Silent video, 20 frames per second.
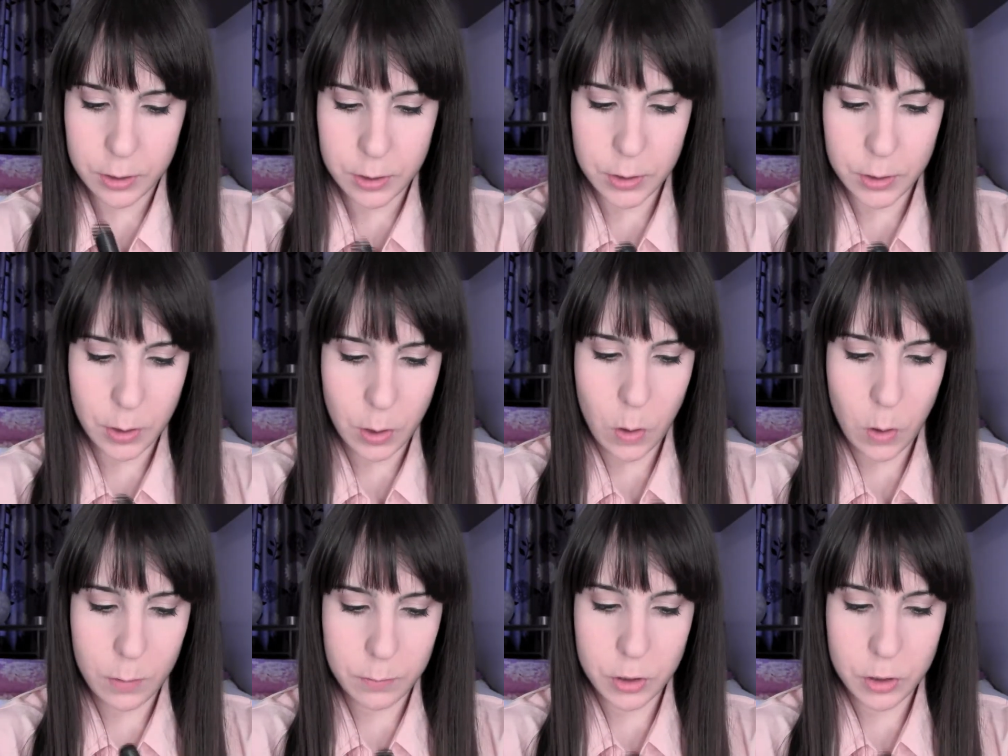So
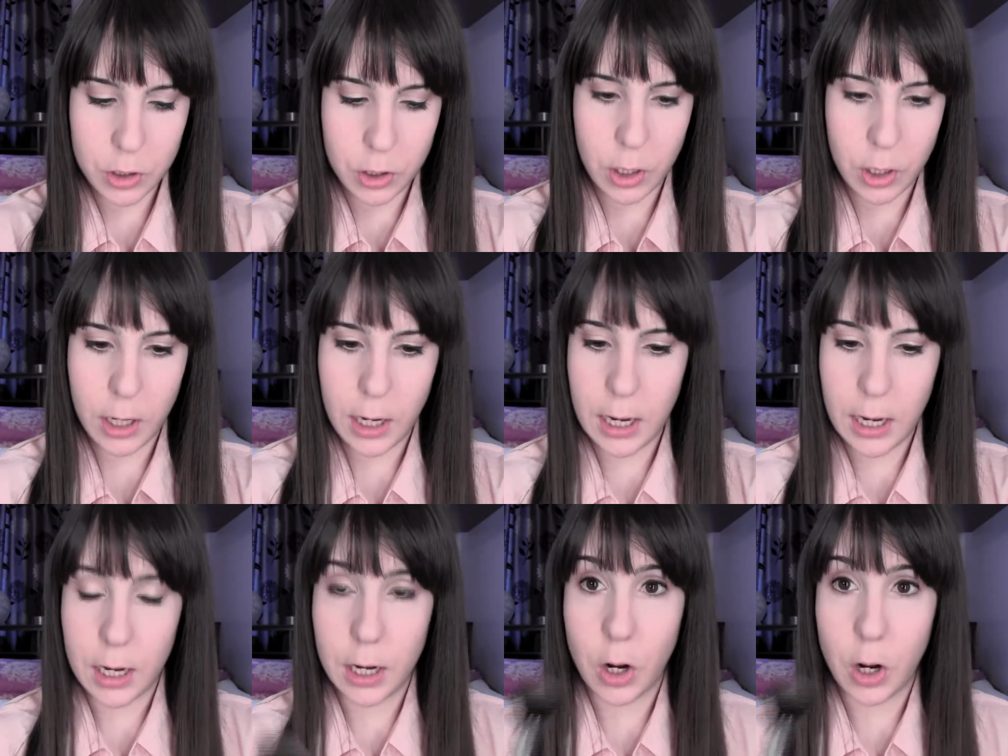I'm just going to
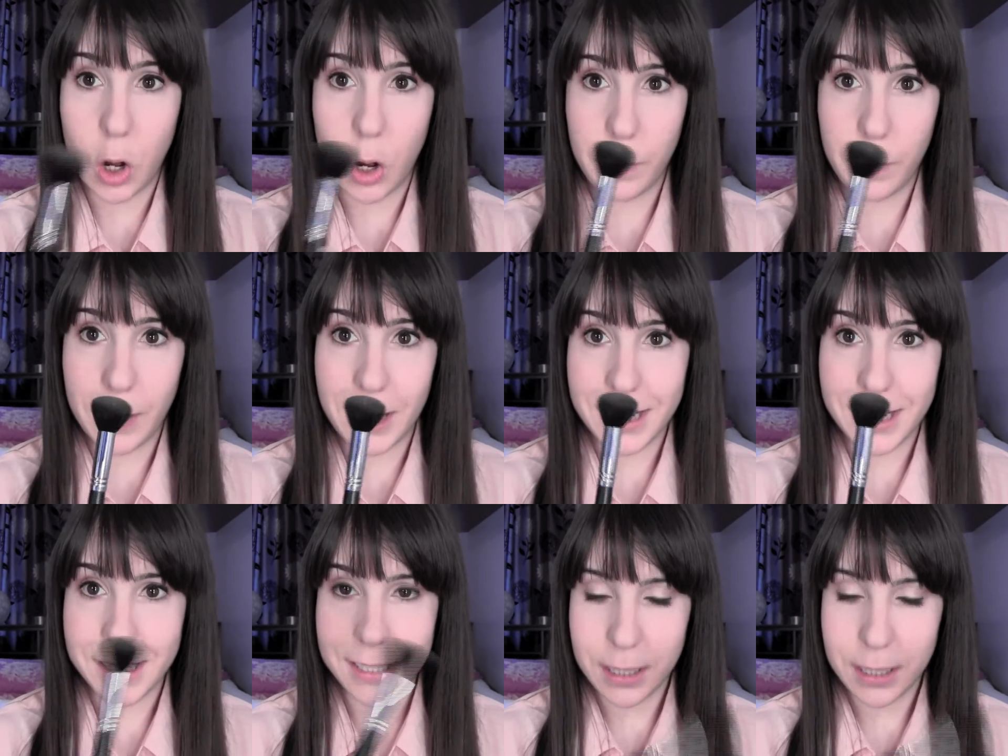get it on
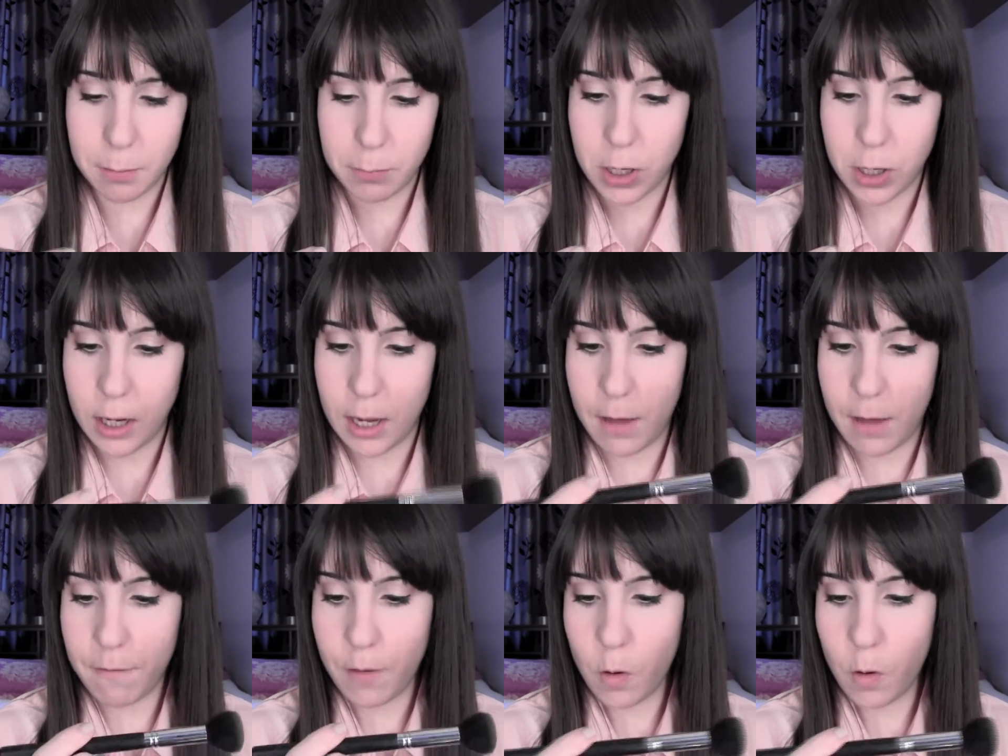my Sigma
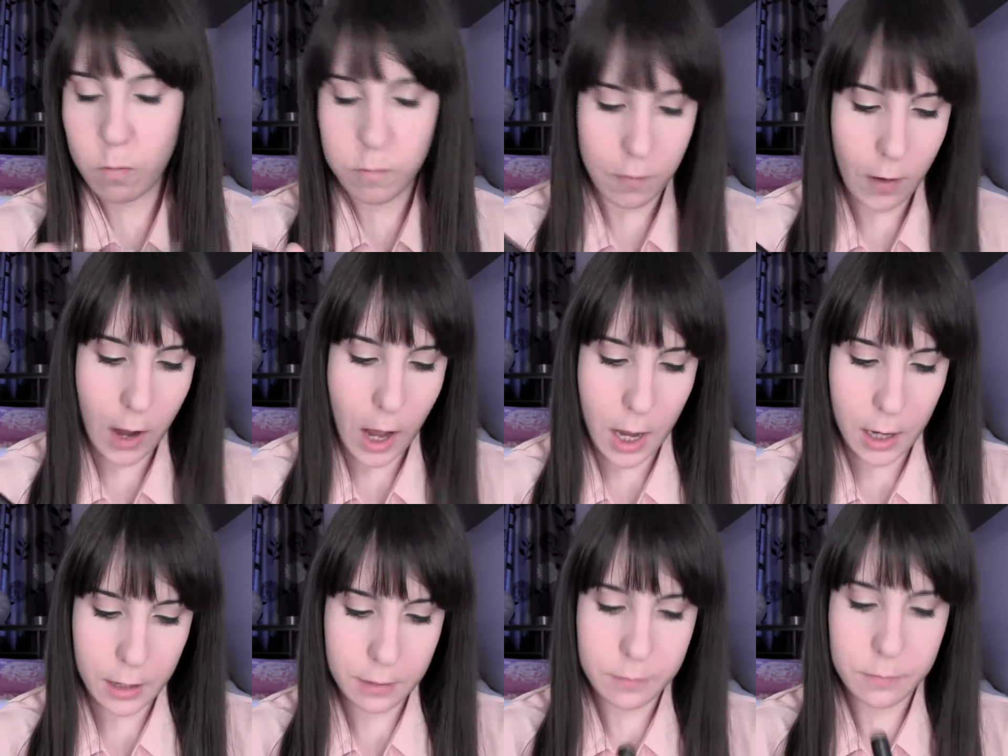
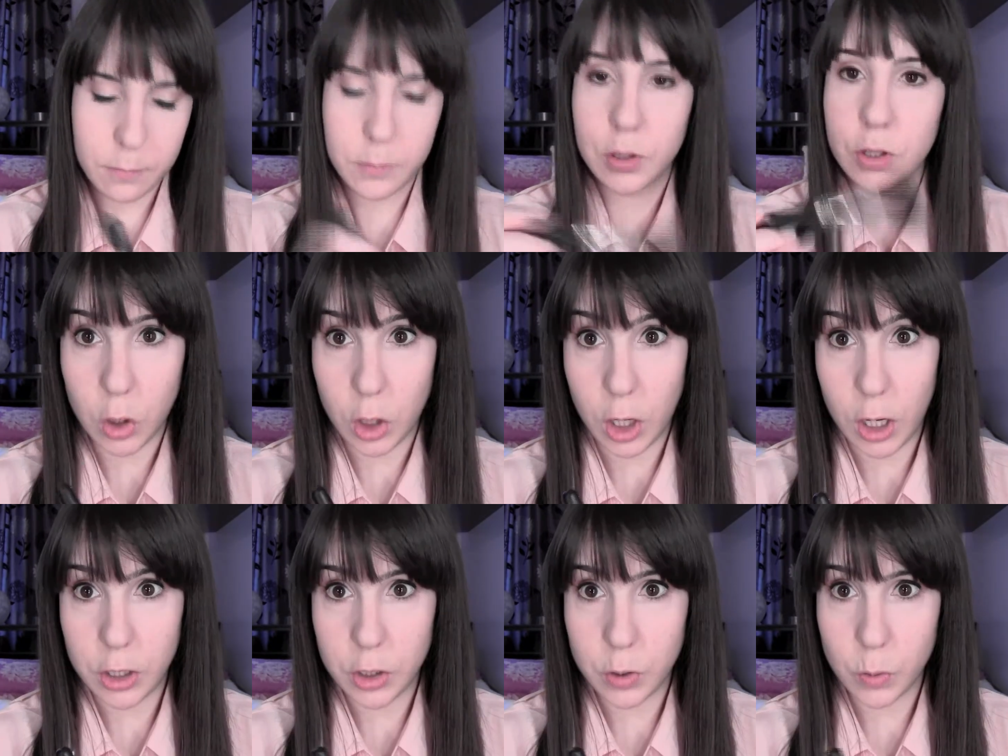F05
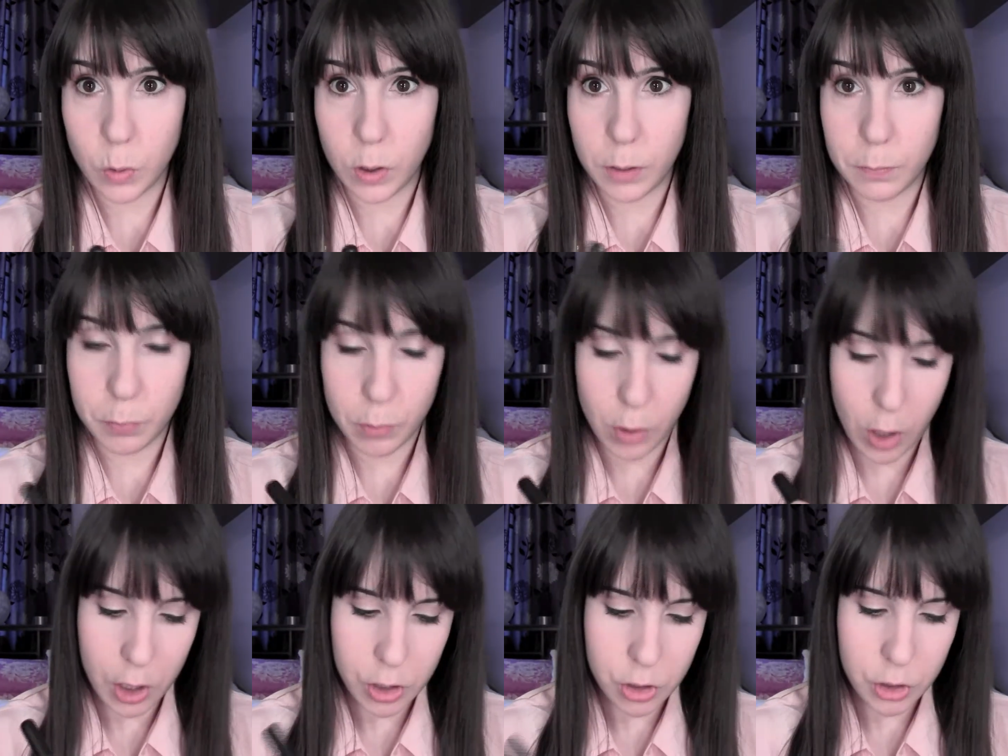contour
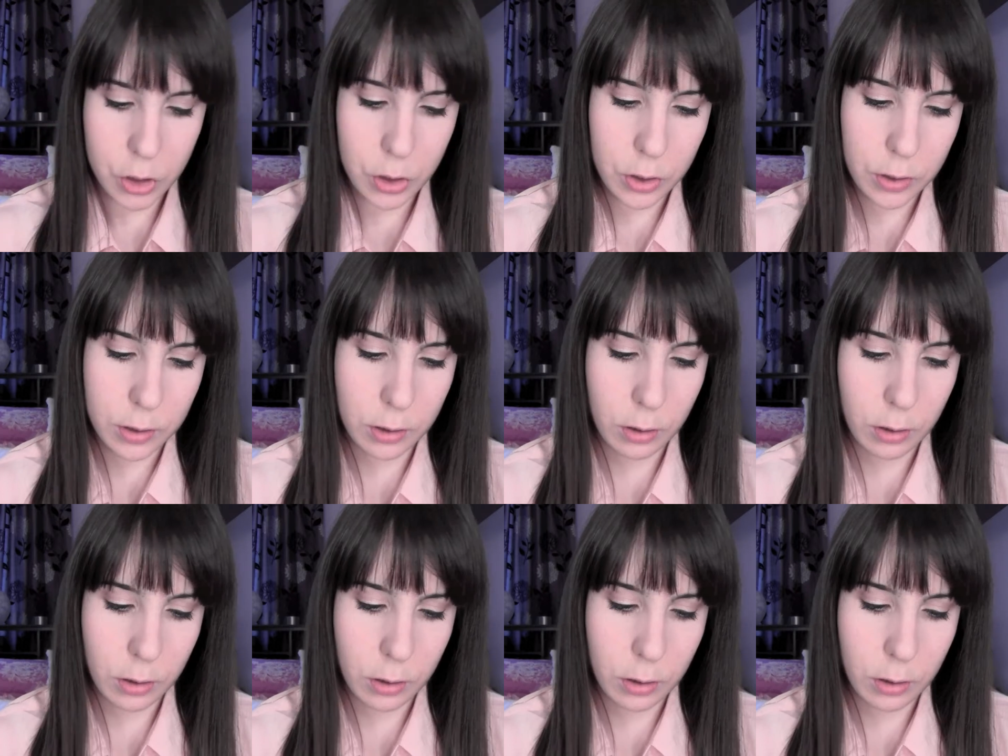brush.